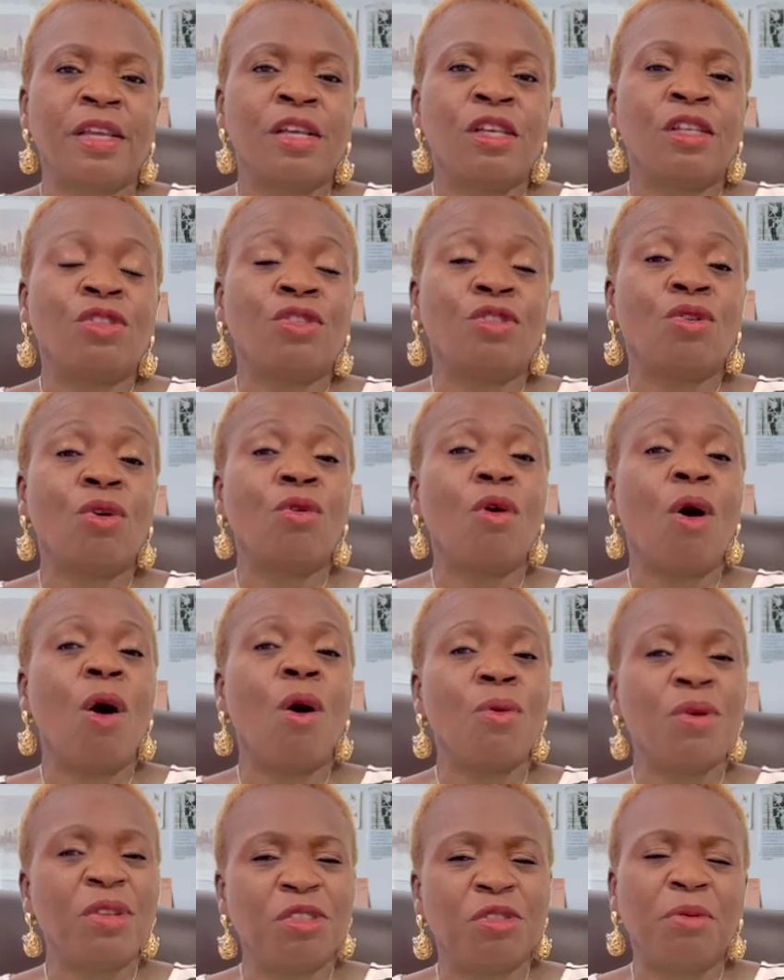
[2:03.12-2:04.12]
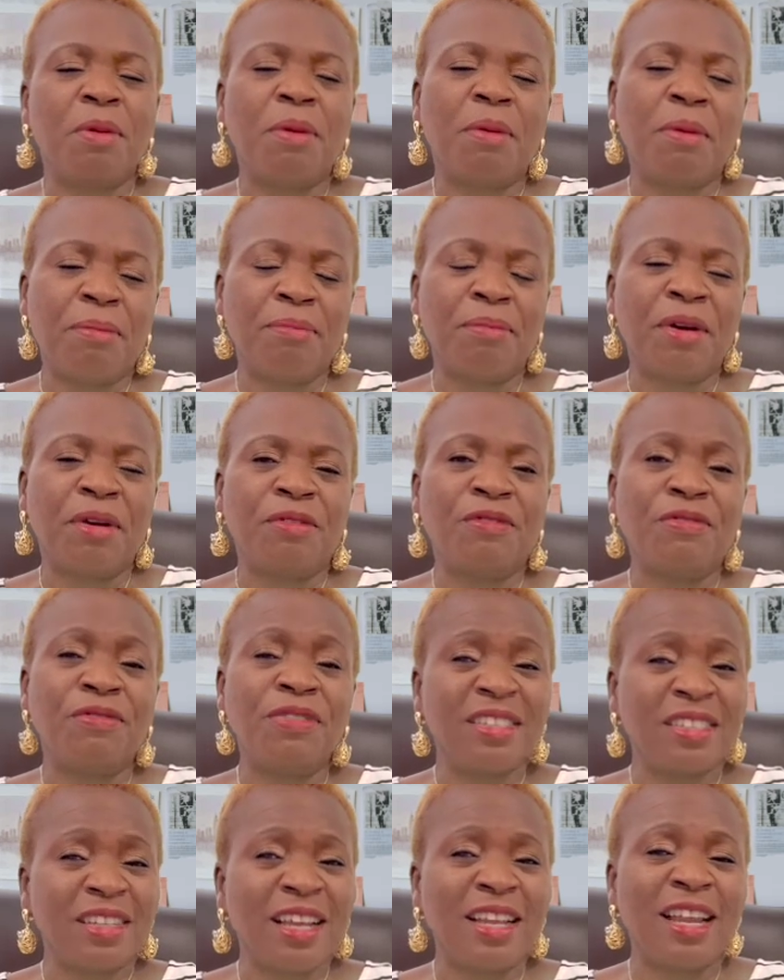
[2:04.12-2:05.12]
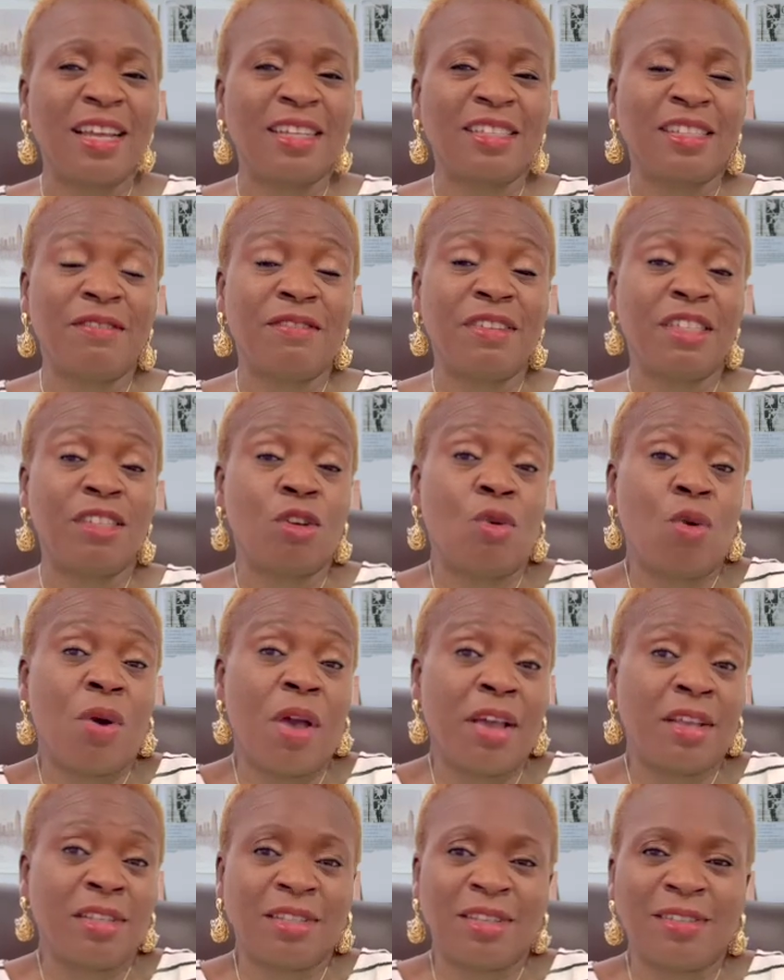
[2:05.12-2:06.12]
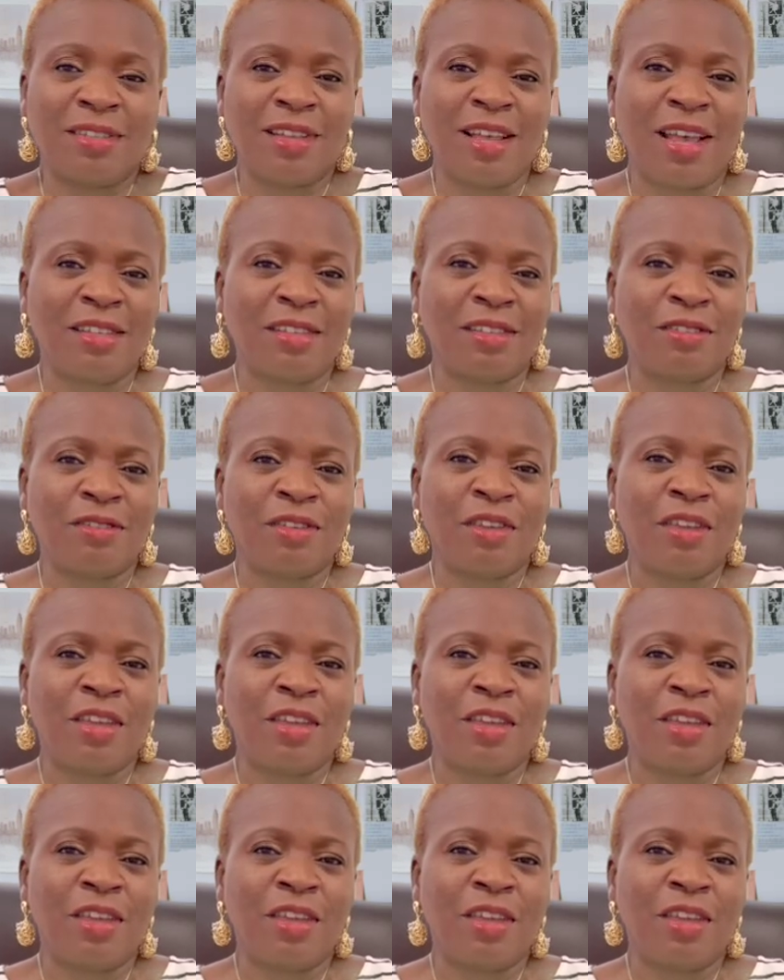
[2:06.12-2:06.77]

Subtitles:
So always remember, physical activity or exercise